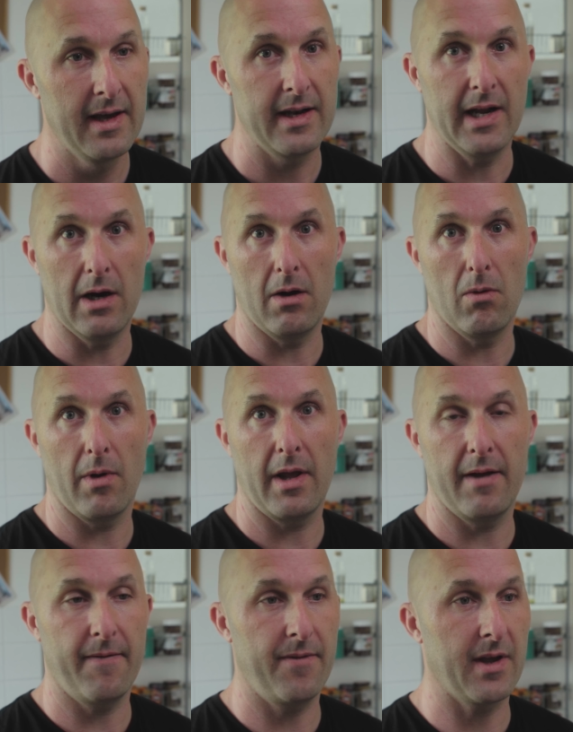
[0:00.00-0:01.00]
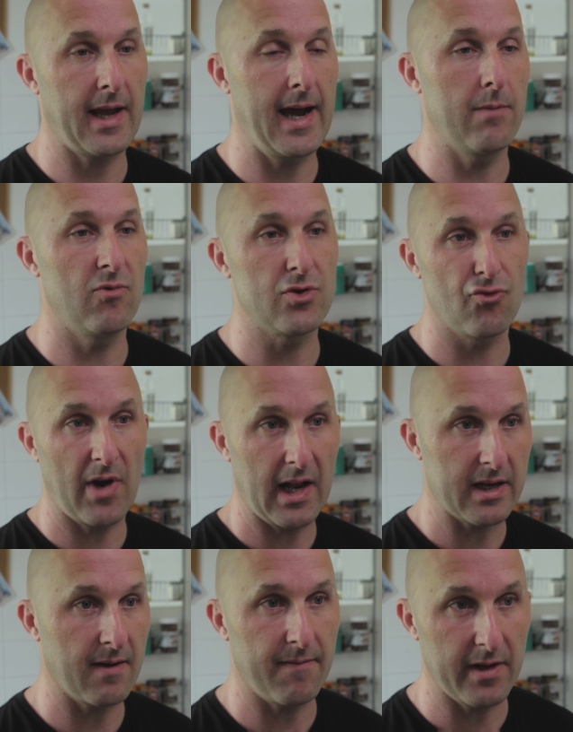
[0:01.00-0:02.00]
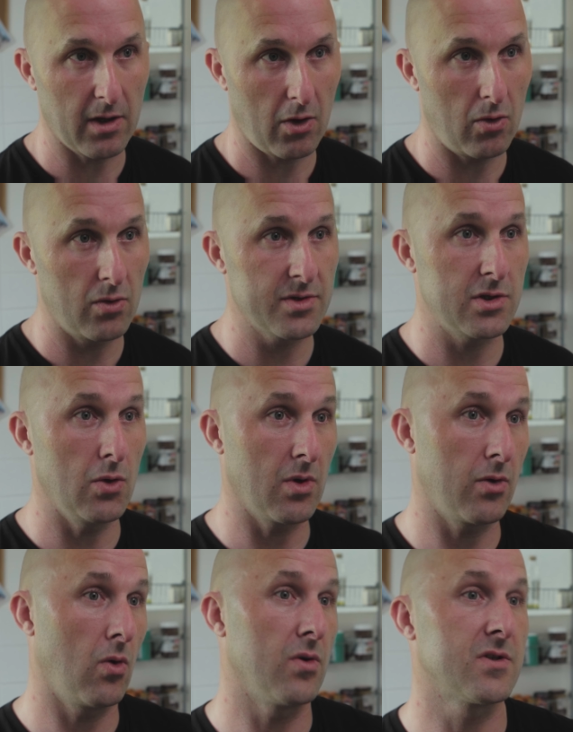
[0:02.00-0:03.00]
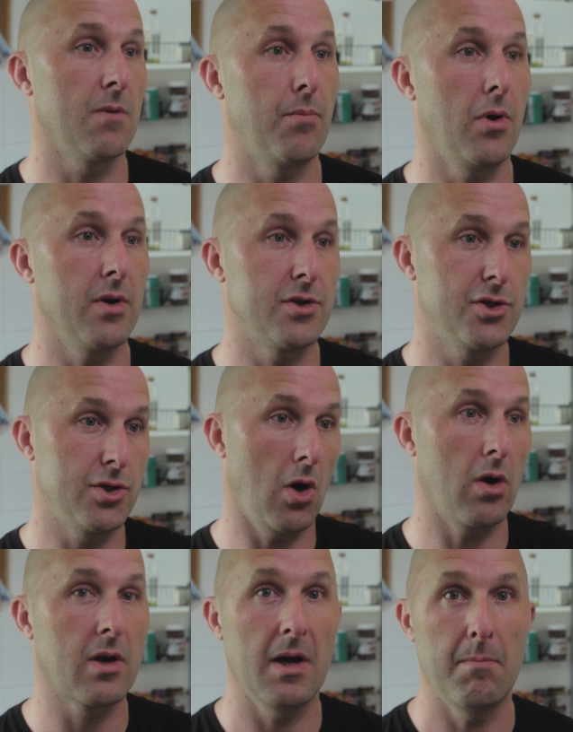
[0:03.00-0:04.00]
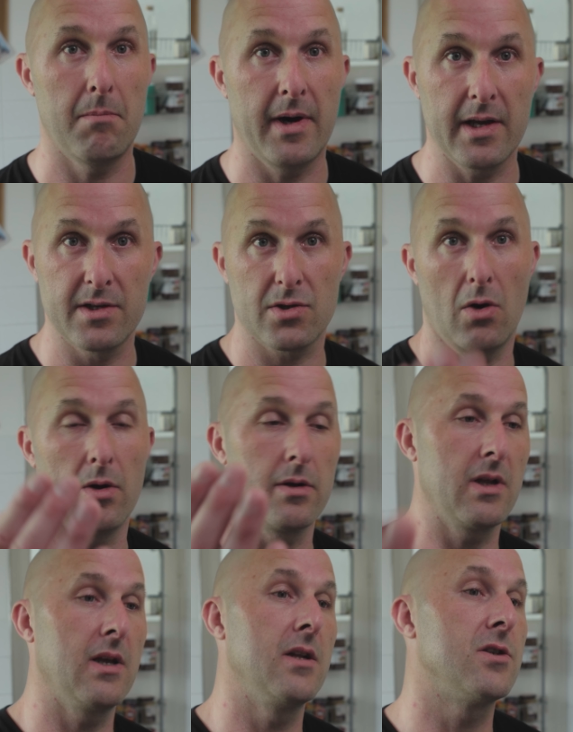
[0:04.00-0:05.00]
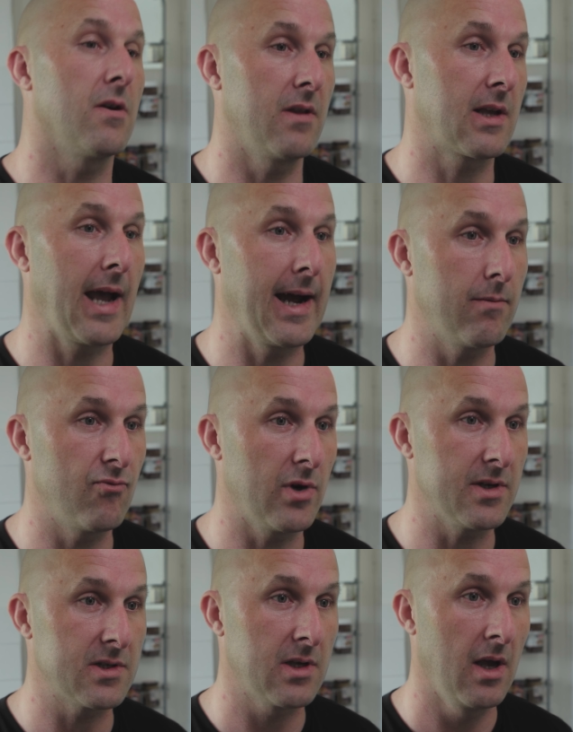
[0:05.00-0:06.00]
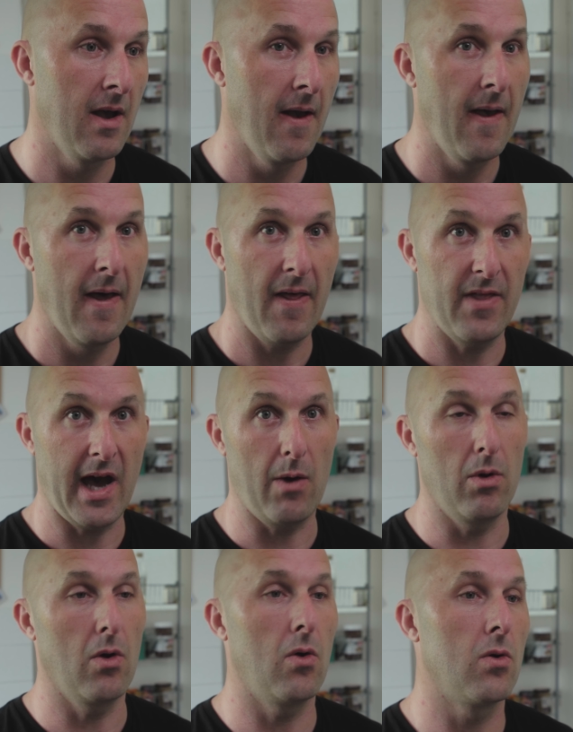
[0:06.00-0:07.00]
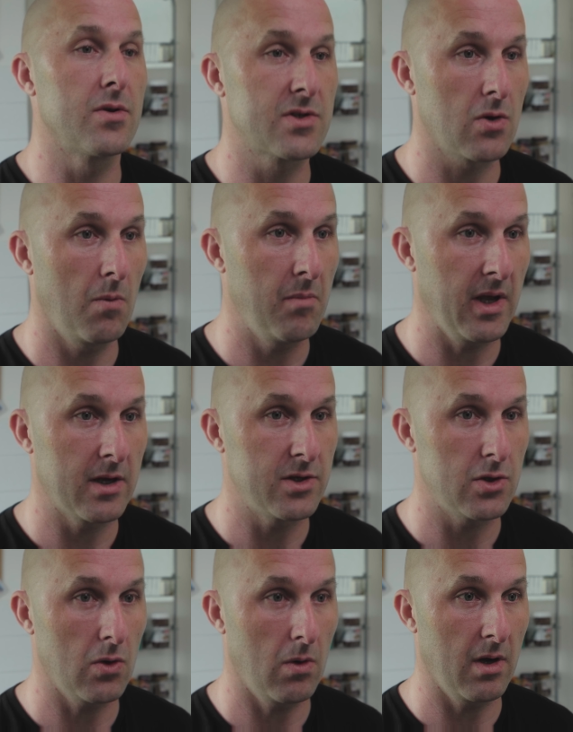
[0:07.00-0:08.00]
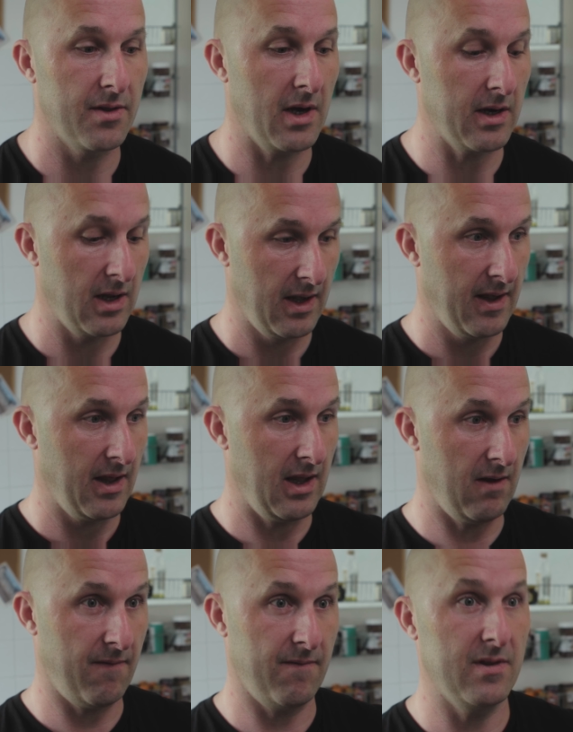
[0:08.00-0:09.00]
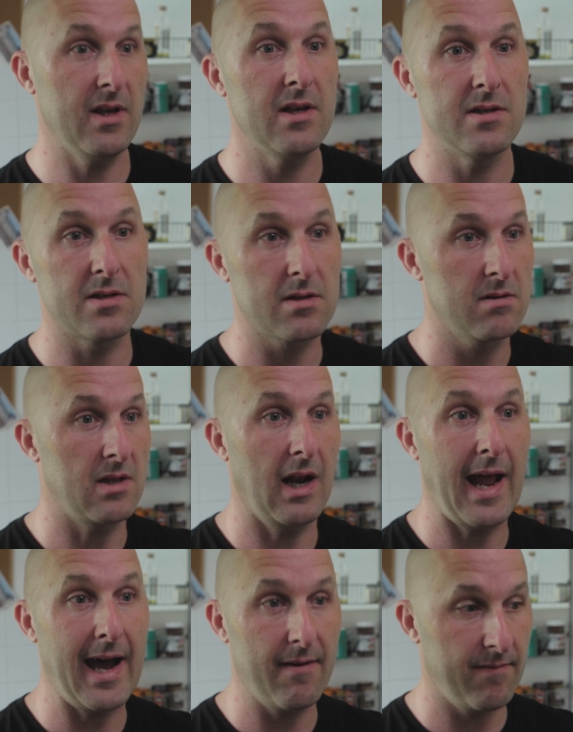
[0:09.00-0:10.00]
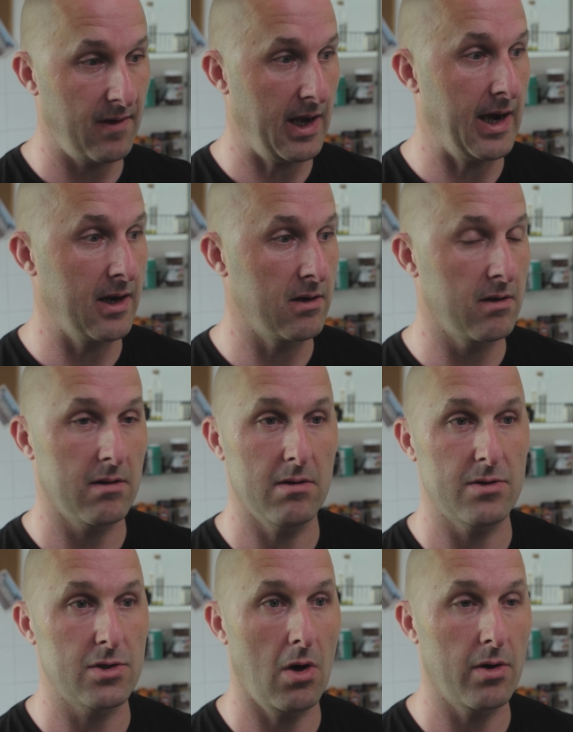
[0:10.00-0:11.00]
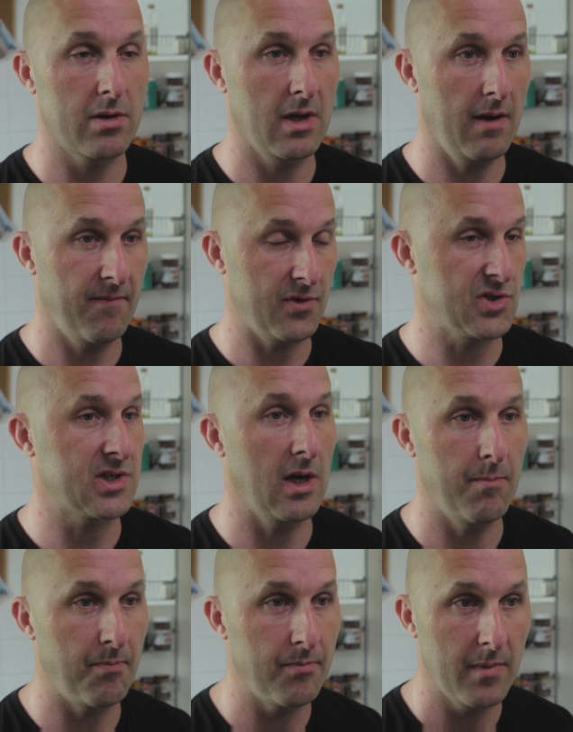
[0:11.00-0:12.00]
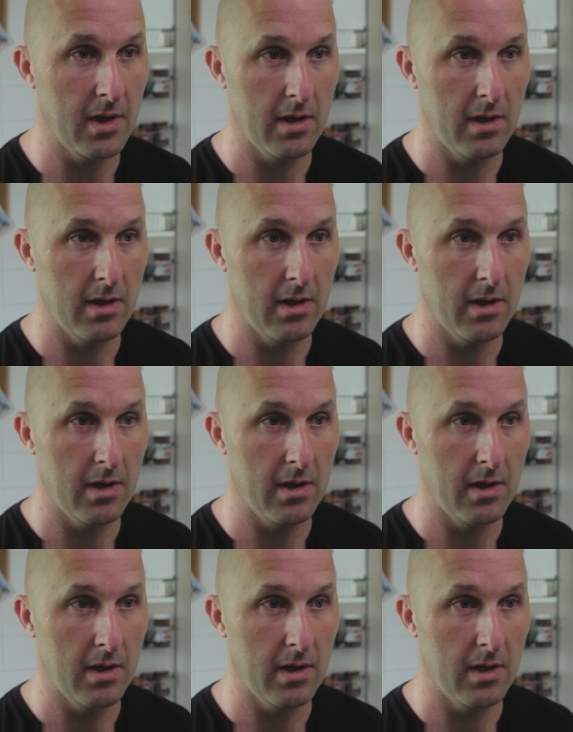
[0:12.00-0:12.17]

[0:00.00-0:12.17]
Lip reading: Now, if the camera is relatively close, you could also put shotgun mics on each of the cameras. That will also make sure that if the lav and the shotgun, for some